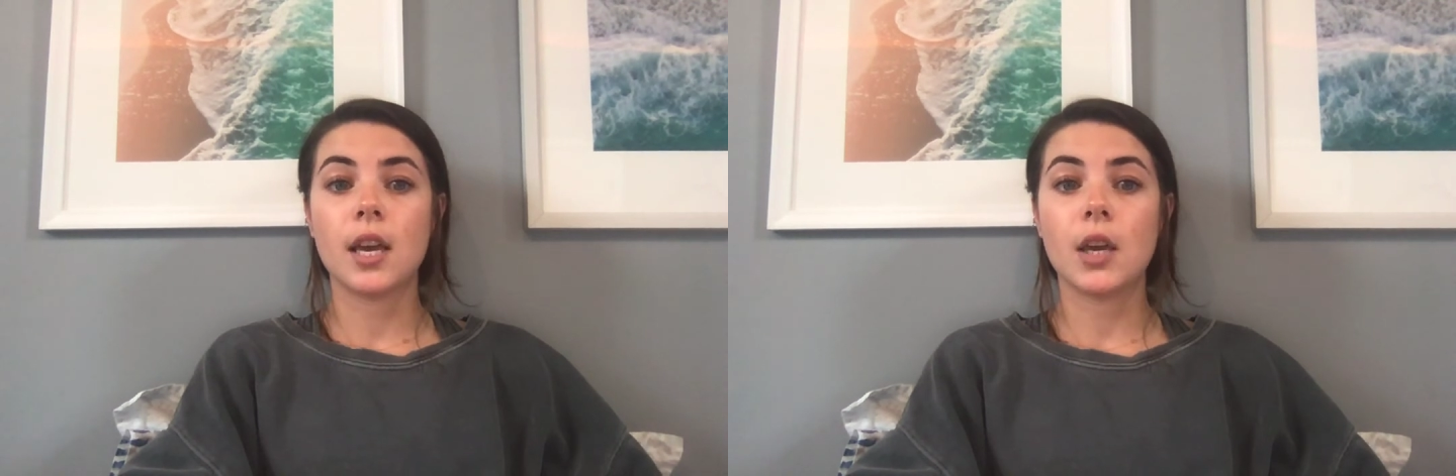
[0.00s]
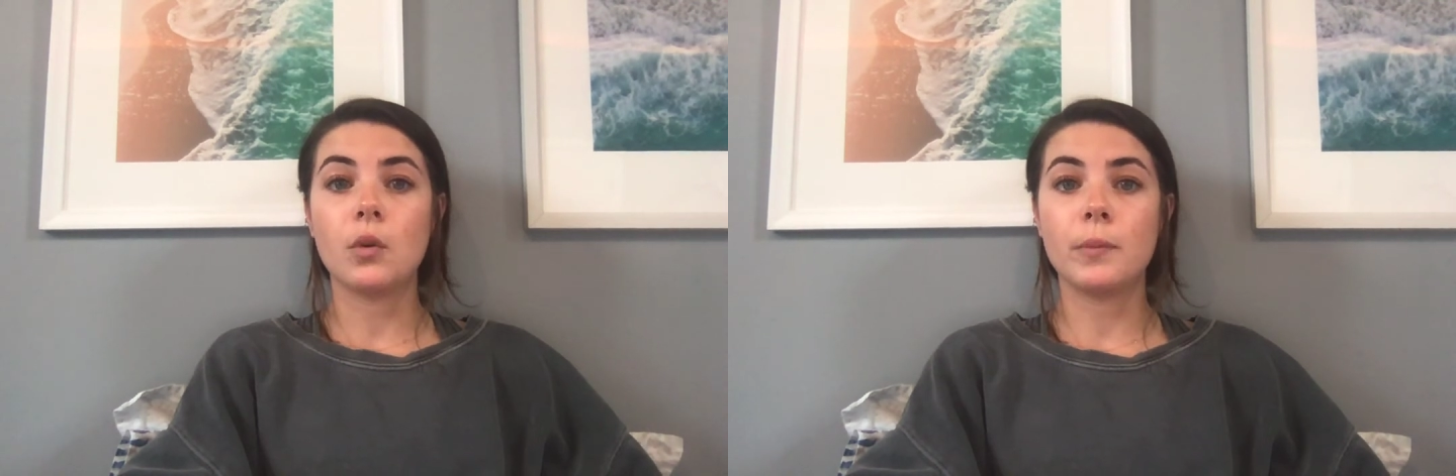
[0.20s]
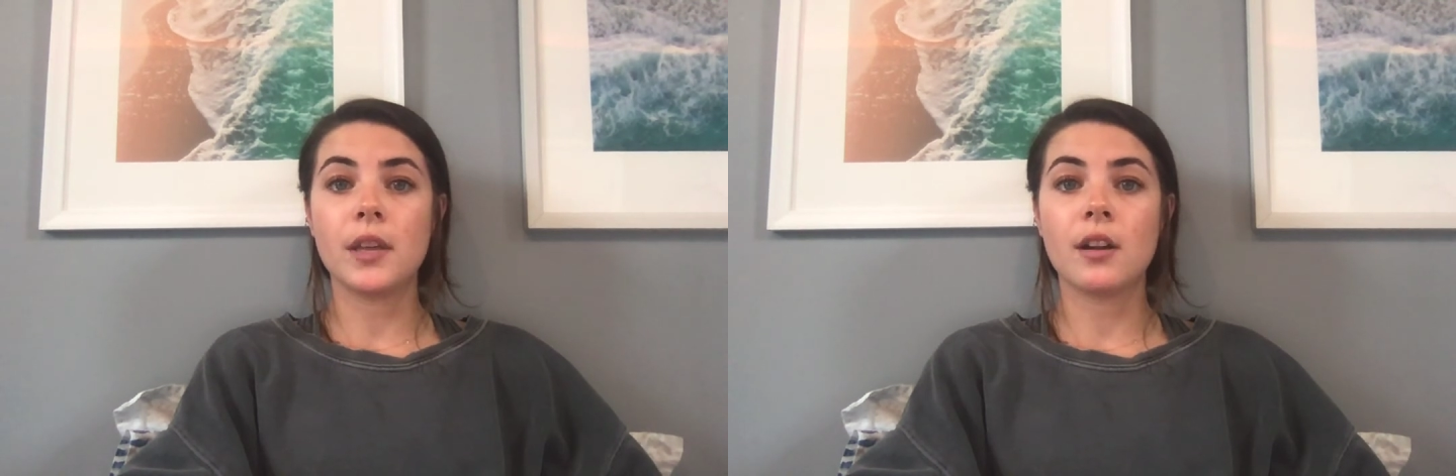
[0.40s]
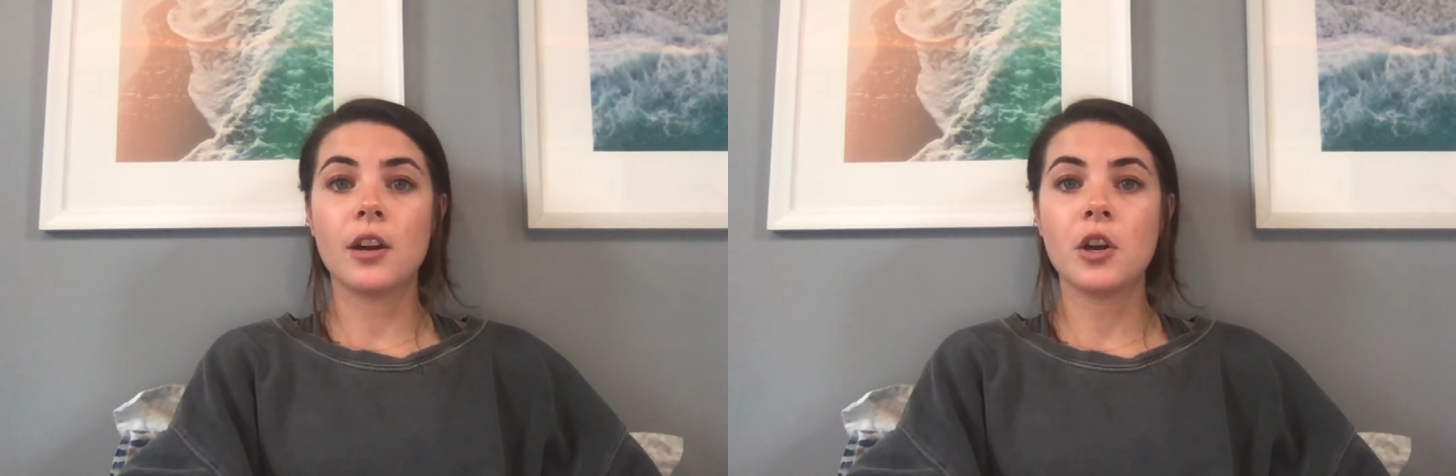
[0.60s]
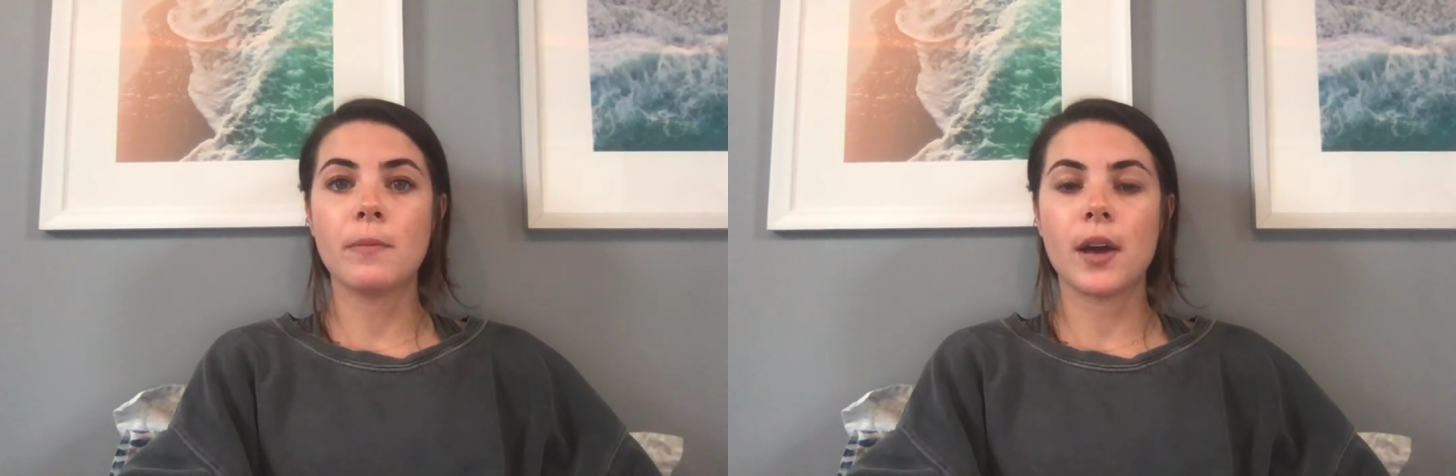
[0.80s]
He will be there
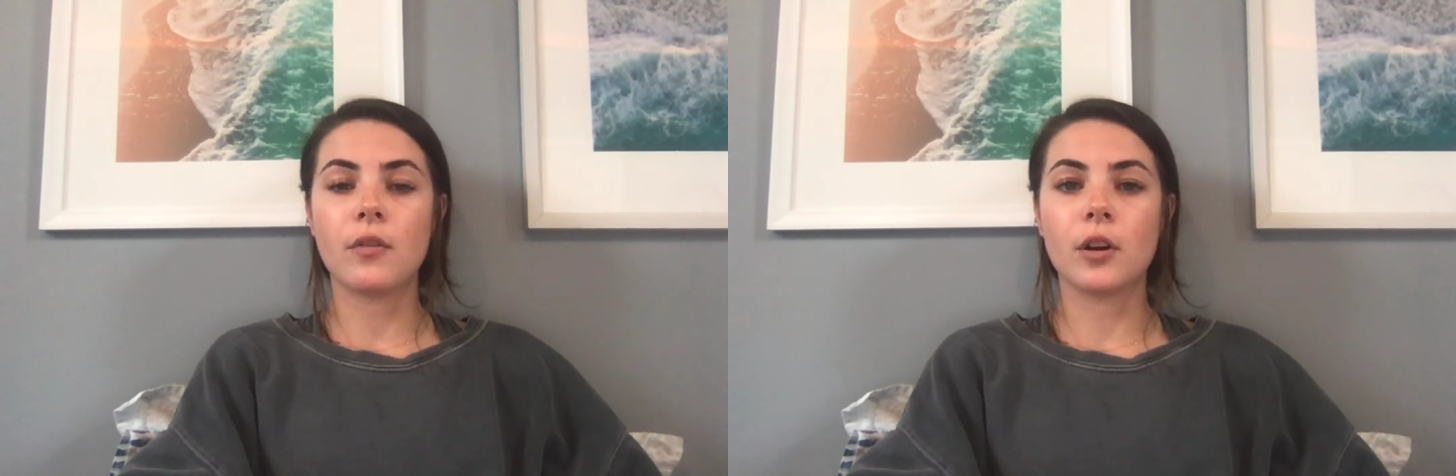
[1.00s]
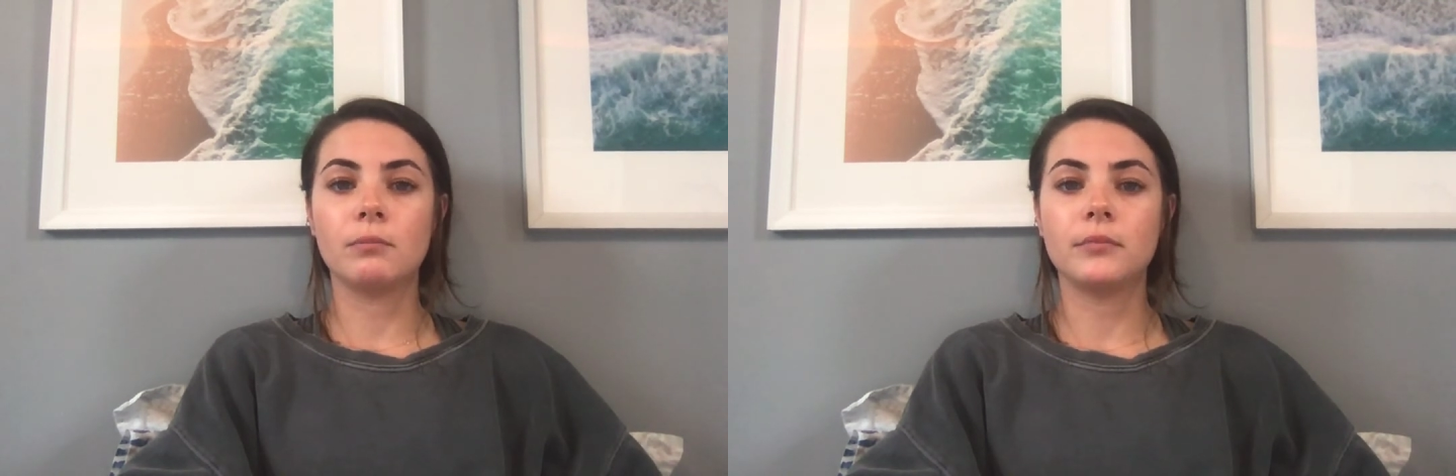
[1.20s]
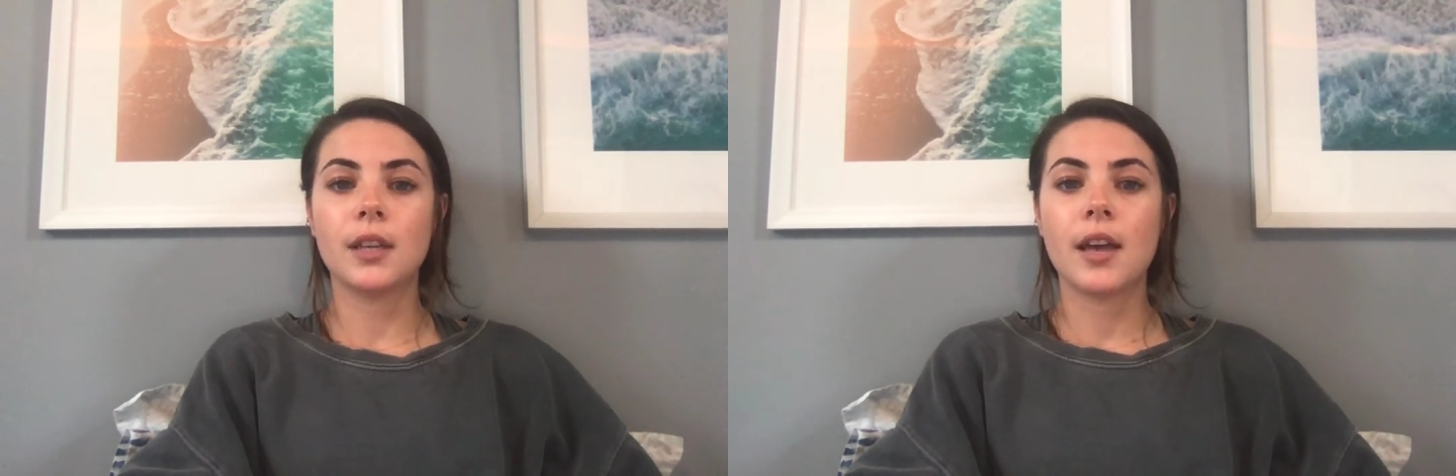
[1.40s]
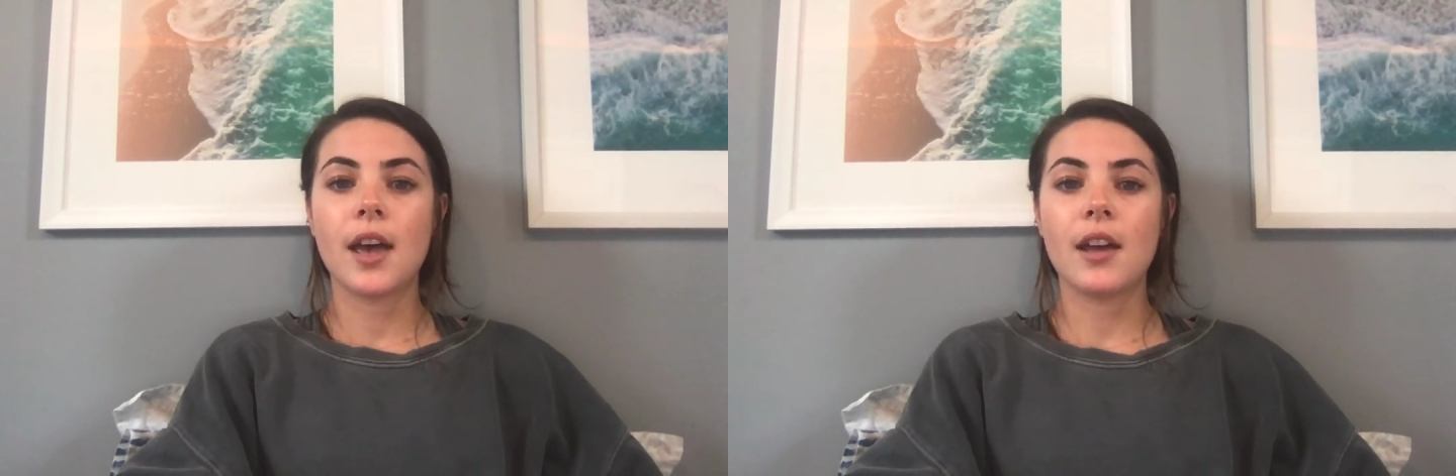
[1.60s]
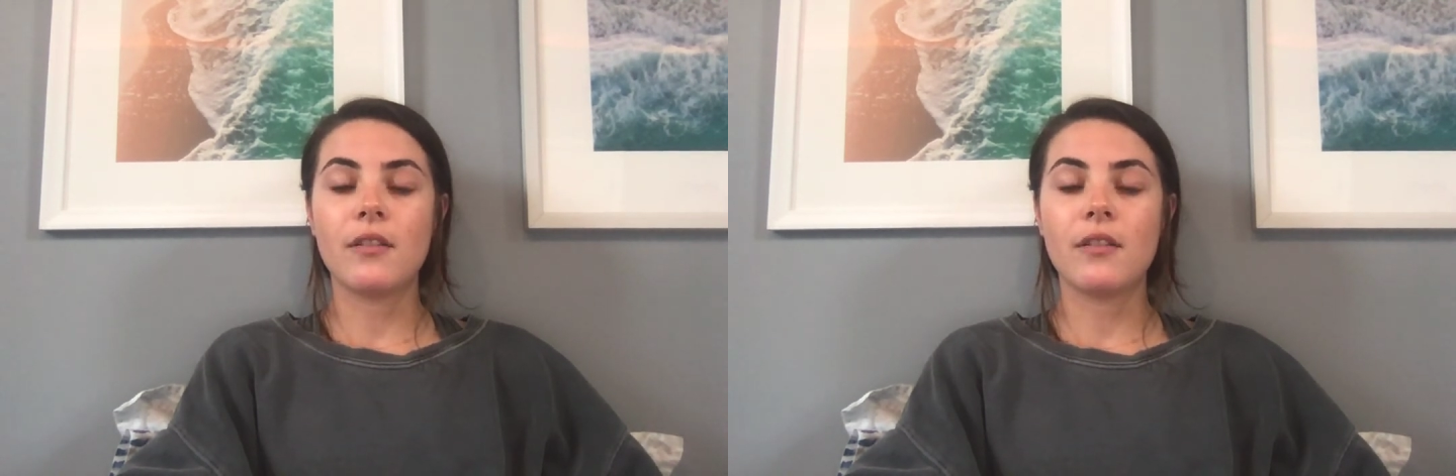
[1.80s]
in your bedroom, and